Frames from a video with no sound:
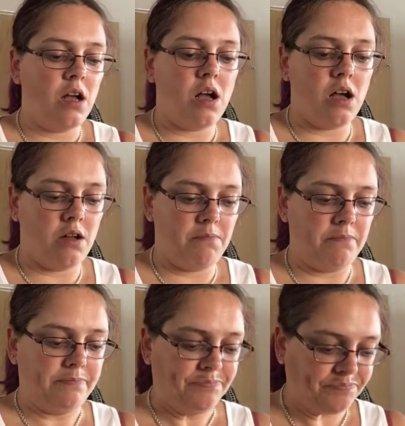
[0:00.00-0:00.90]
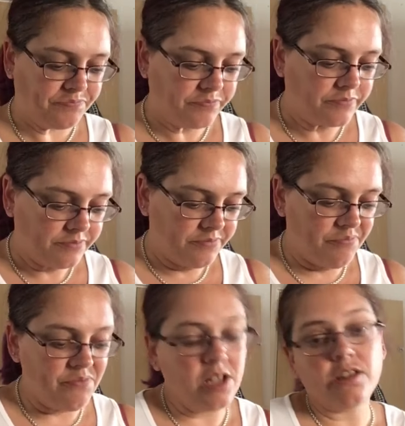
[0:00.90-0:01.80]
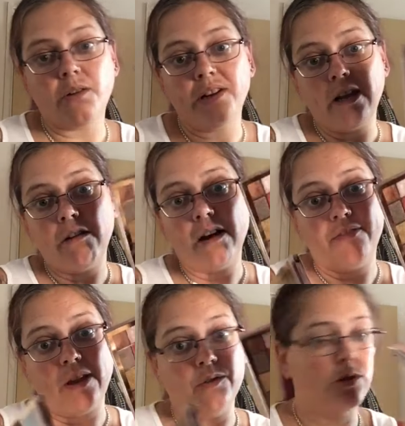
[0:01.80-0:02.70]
Um, so I now have that one